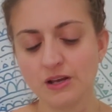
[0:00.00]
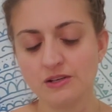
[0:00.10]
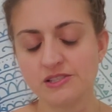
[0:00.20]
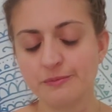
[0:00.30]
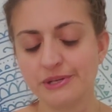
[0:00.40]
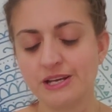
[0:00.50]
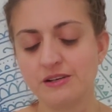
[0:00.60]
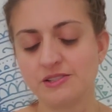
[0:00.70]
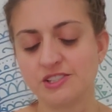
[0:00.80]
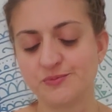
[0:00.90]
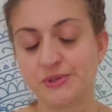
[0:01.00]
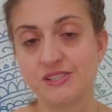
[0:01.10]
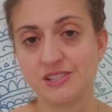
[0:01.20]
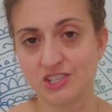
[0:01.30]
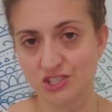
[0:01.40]
somebody else's
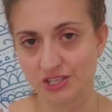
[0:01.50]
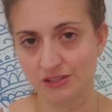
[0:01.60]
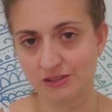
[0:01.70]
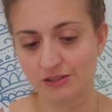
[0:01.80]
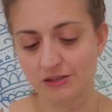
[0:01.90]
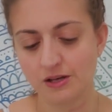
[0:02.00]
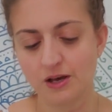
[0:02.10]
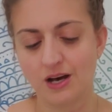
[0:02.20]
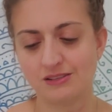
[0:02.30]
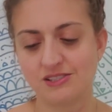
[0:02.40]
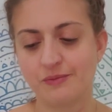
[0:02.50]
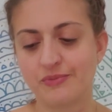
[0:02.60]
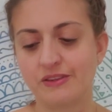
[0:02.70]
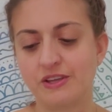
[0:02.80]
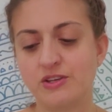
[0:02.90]
position on
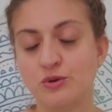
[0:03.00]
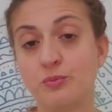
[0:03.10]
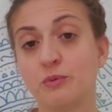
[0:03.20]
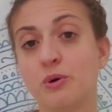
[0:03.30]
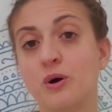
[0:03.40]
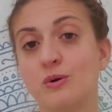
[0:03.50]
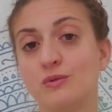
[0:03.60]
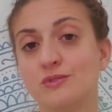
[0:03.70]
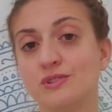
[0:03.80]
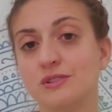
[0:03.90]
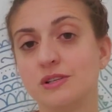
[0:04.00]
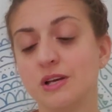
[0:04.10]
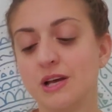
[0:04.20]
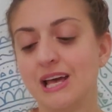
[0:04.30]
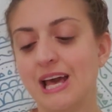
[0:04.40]
something that you proposed,
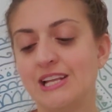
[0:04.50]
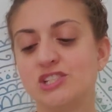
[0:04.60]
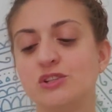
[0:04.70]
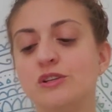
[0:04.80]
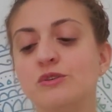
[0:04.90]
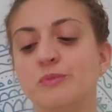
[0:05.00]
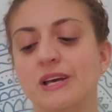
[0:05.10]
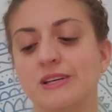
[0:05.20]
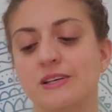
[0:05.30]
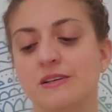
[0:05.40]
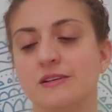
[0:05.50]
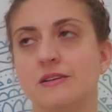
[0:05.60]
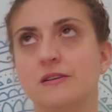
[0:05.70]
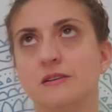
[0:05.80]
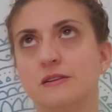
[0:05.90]
and it's looming,
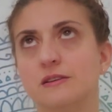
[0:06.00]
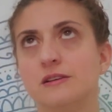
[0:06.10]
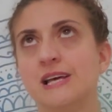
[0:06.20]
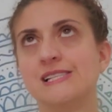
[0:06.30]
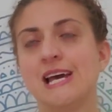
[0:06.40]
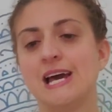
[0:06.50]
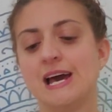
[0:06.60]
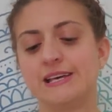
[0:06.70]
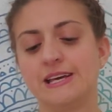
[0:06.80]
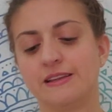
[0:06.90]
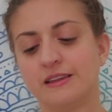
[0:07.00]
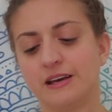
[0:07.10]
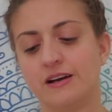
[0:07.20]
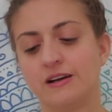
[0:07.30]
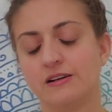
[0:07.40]
it's hanging
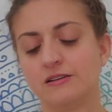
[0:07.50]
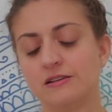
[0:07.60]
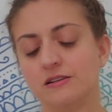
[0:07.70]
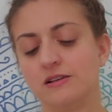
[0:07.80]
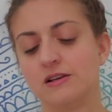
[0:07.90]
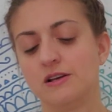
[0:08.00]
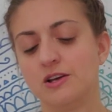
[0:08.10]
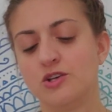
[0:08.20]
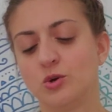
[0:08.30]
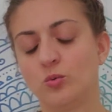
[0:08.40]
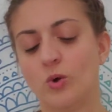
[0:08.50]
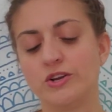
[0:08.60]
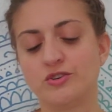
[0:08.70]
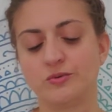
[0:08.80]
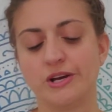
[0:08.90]
there. You're
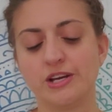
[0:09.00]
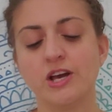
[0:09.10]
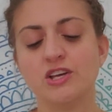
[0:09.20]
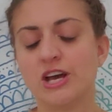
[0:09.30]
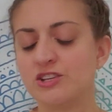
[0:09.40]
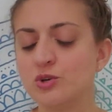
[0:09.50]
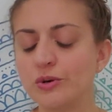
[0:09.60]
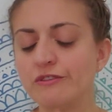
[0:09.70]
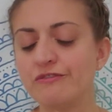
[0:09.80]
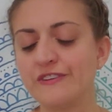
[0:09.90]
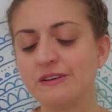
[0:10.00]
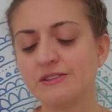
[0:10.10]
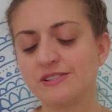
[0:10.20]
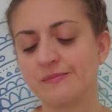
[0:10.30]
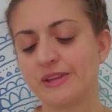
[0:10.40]
wondering. And you can feel
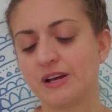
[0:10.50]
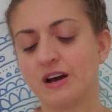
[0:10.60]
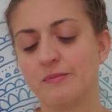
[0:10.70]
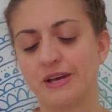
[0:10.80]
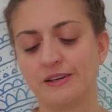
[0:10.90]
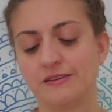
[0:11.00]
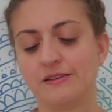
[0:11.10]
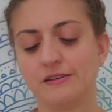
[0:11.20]
something coming.